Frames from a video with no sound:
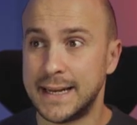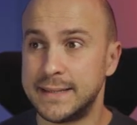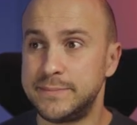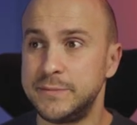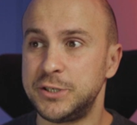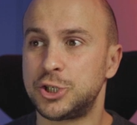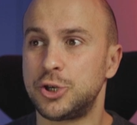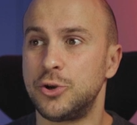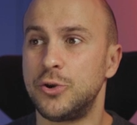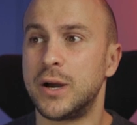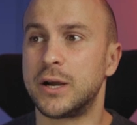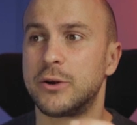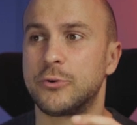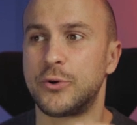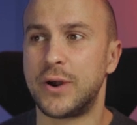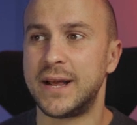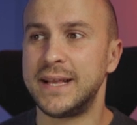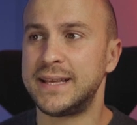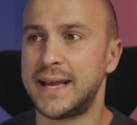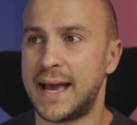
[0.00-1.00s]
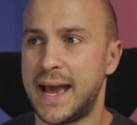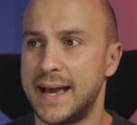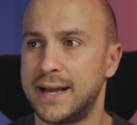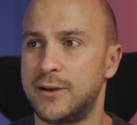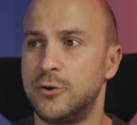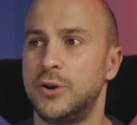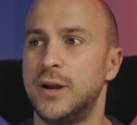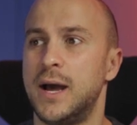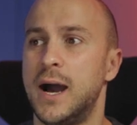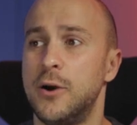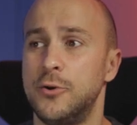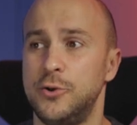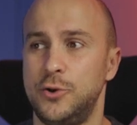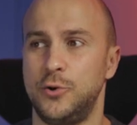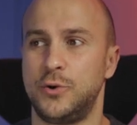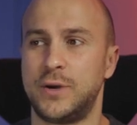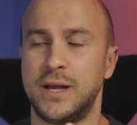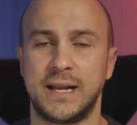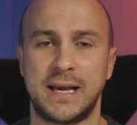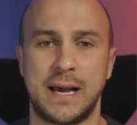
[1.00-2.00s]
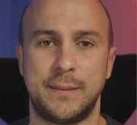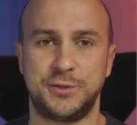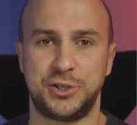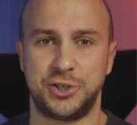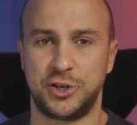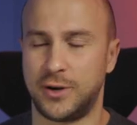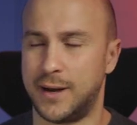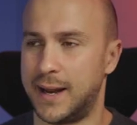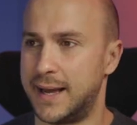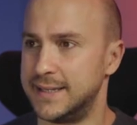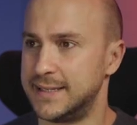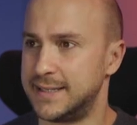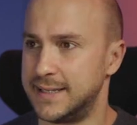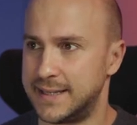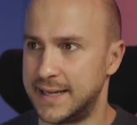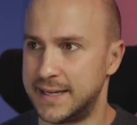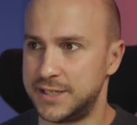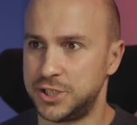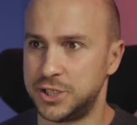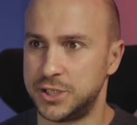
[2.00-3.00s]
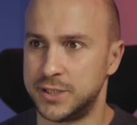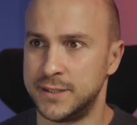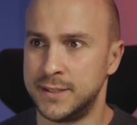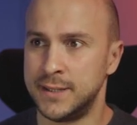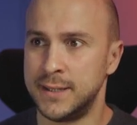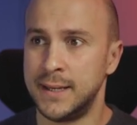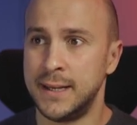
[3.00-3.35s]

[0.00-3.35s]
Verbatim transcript: let me show you a great hack on how you can capture clients' attention.